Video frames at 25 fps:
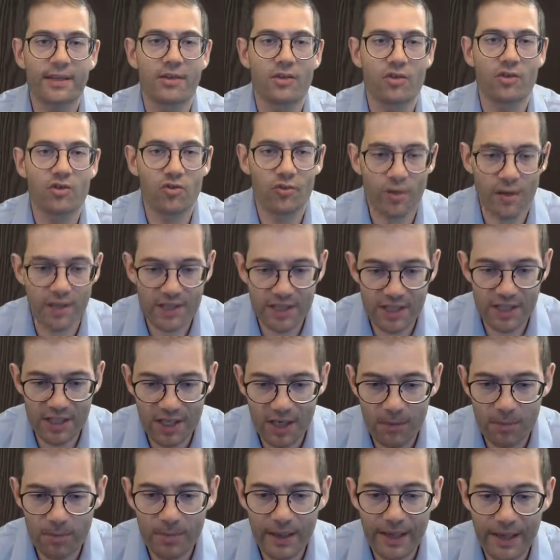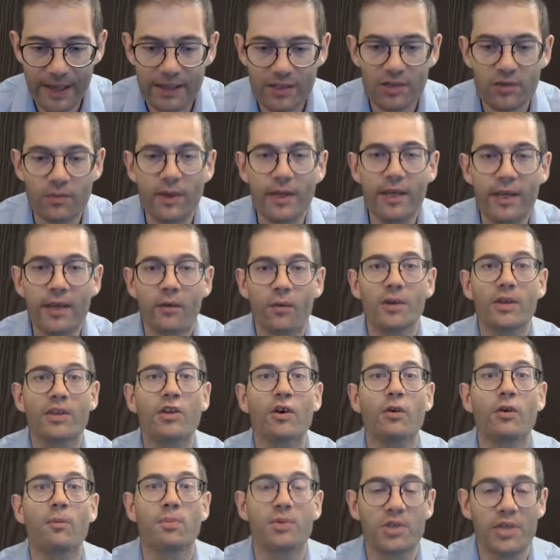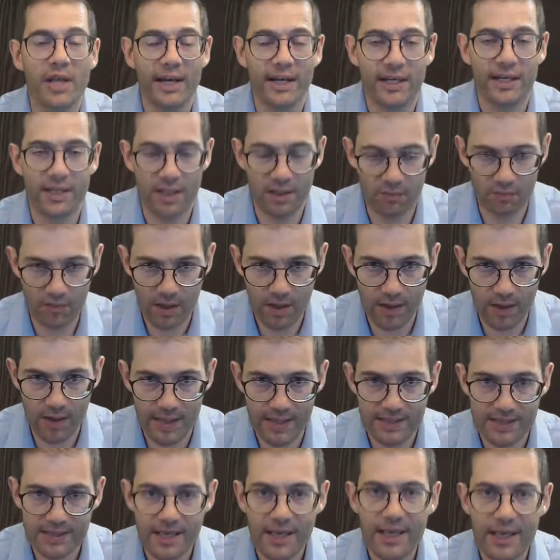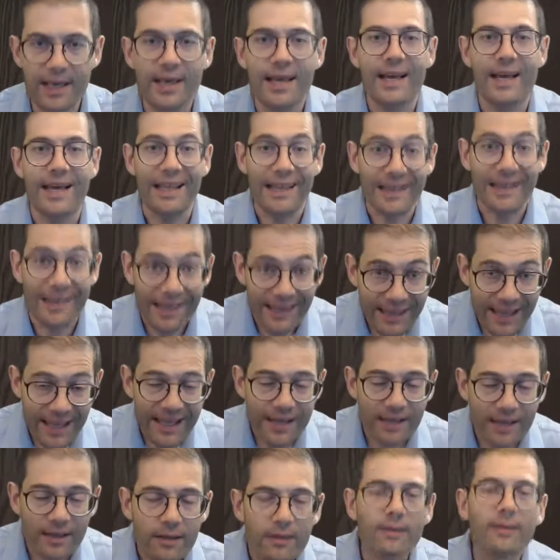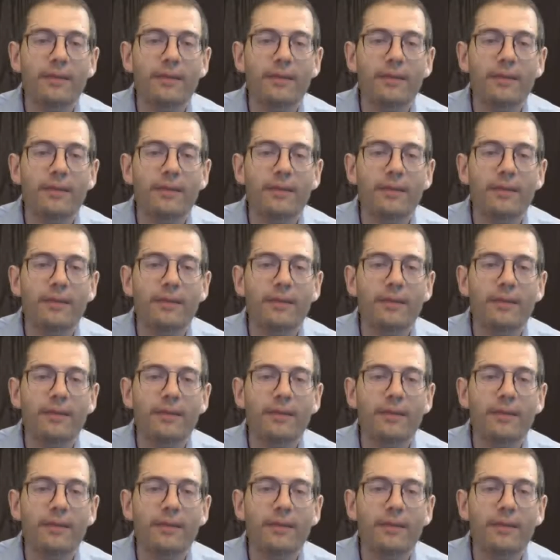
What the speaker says: and try to come back to it with objective eyes. And then,